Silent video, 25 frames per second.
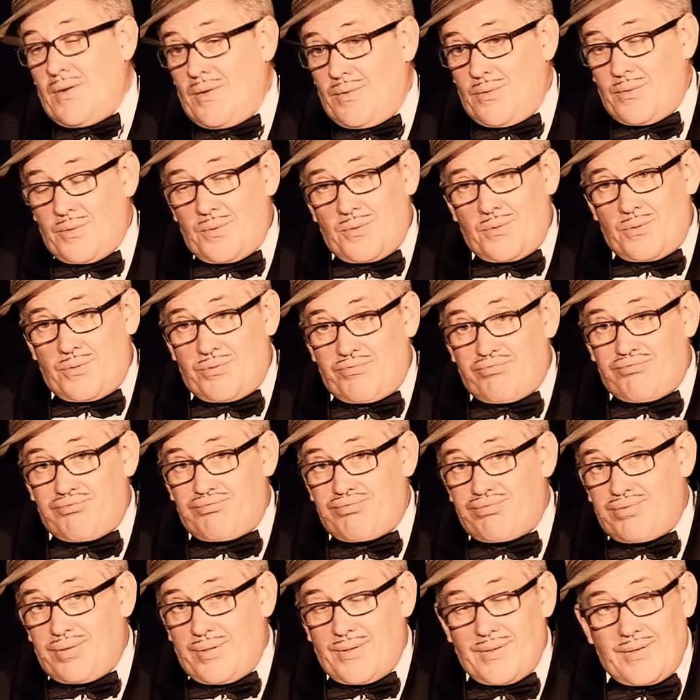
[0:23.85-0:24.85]
Oh,
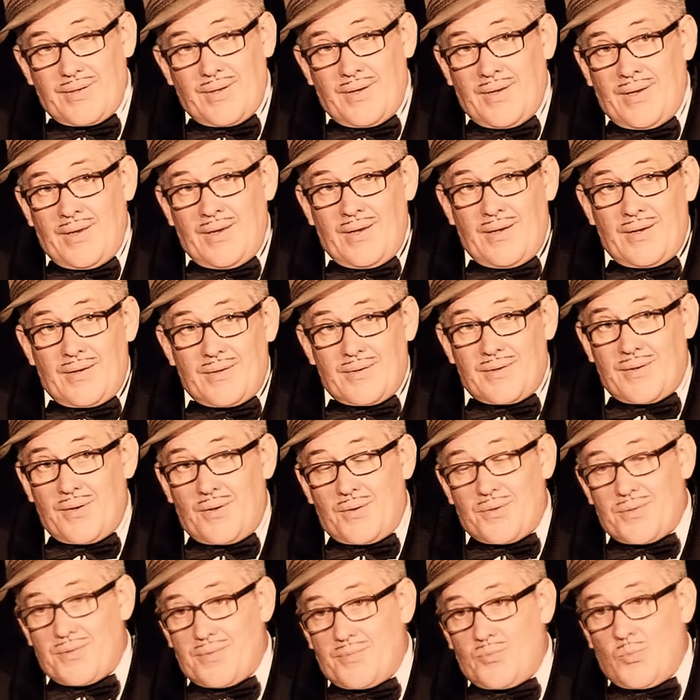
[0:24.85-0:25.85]

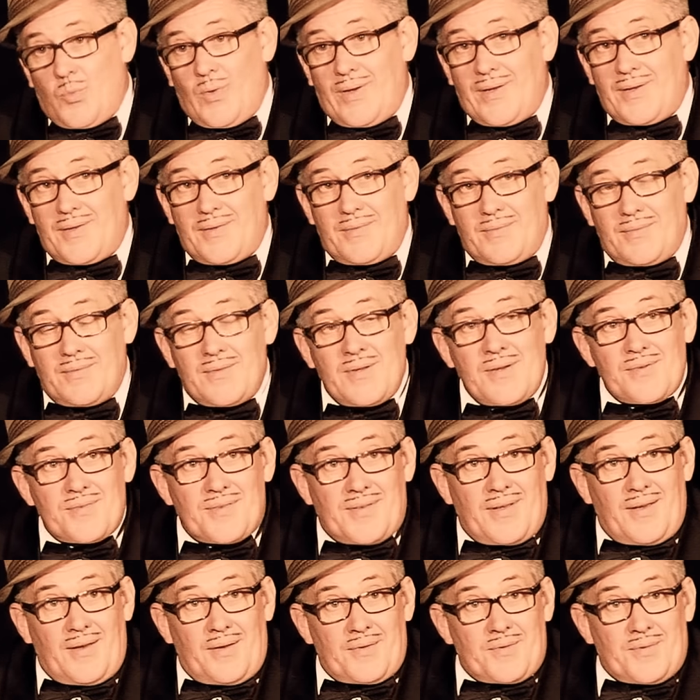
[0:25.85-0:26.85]
gosh, where do you
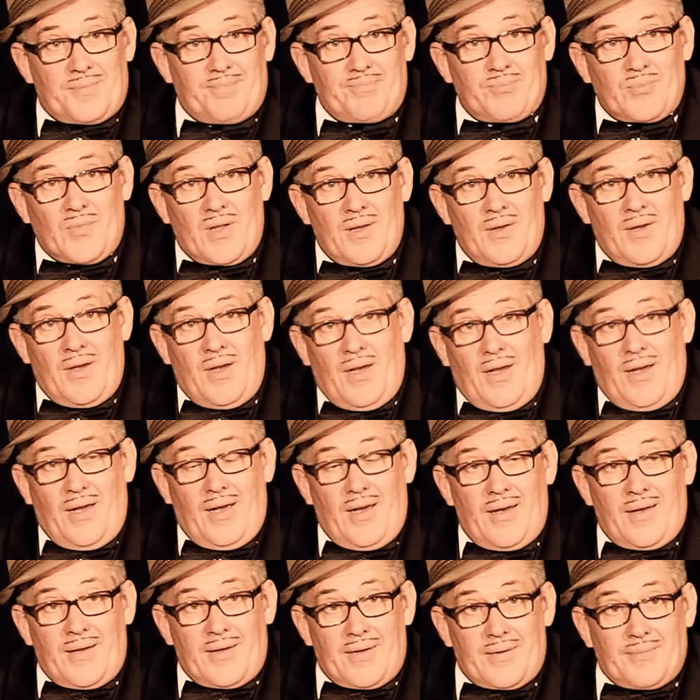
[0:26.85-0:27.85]
start?
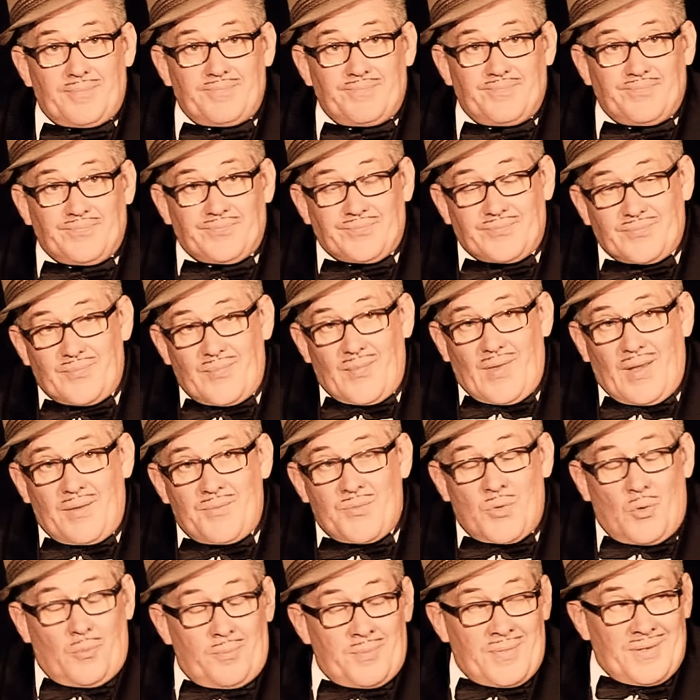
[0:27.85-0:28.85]

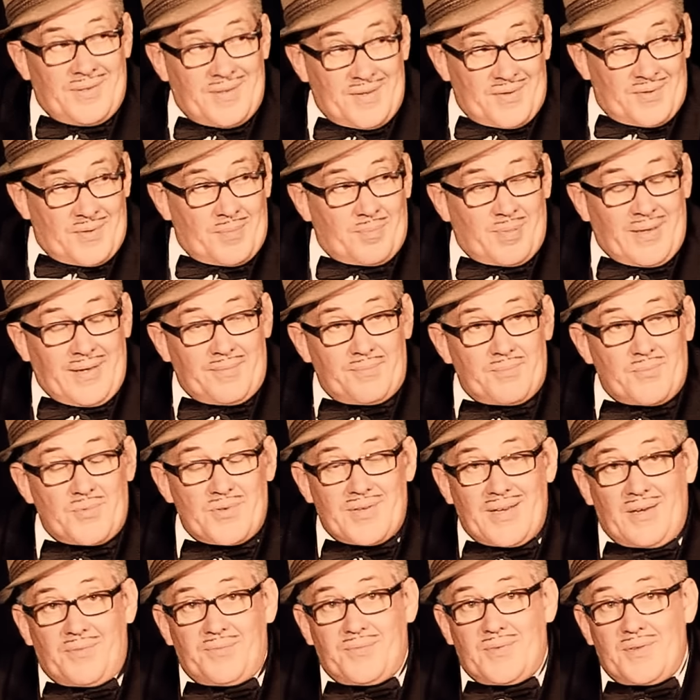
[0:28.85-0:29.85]
Taught me discipline,
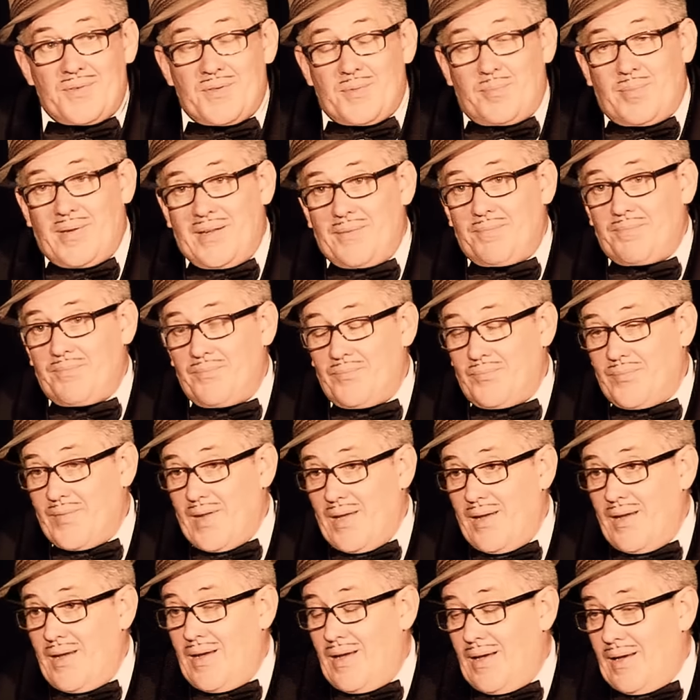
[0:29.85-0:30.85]
self-discipline.
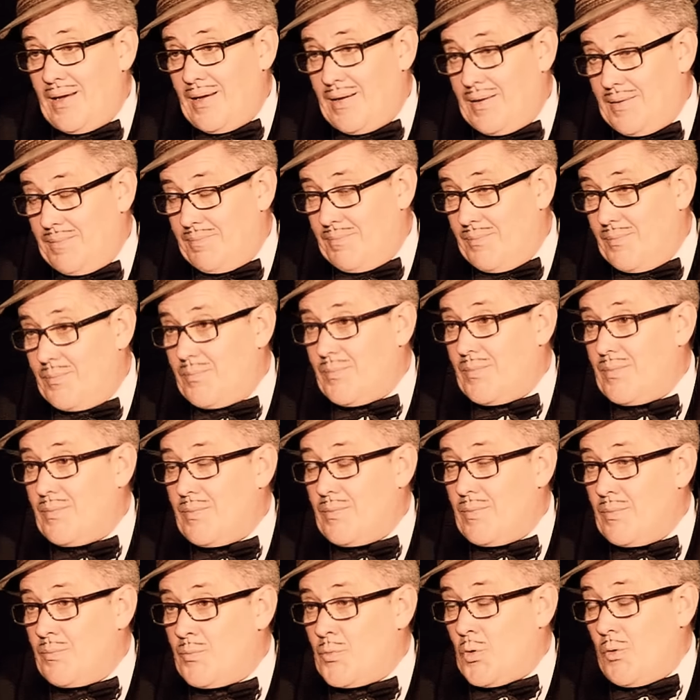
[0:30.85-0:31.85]

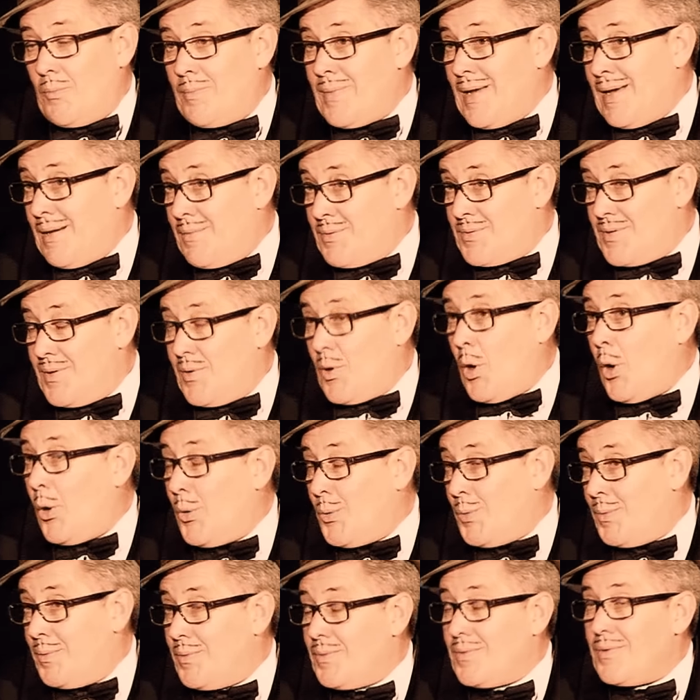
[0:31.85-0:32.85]
Taught me how to
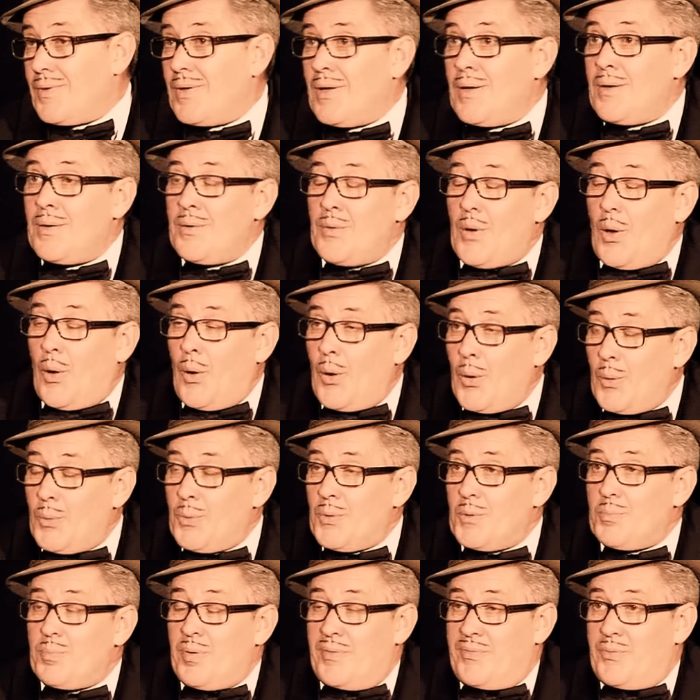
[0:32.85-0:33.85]
hone
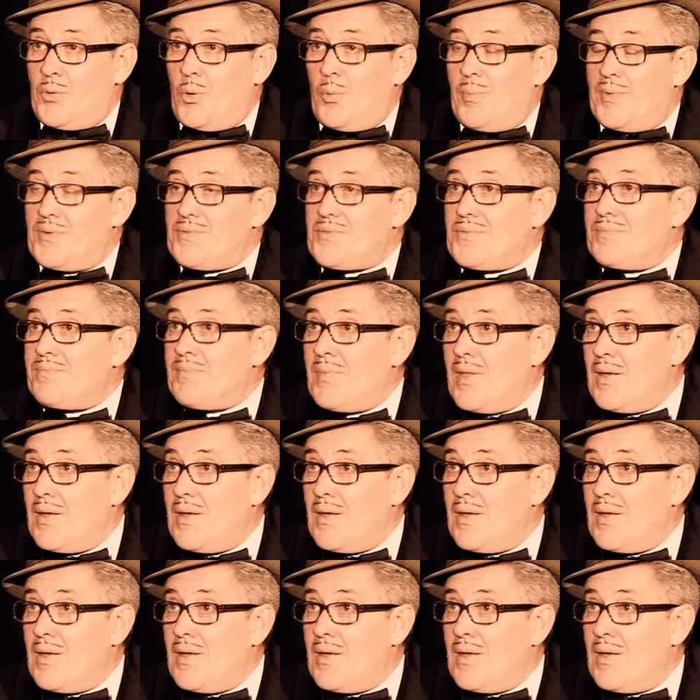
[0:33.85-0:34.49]
a performance.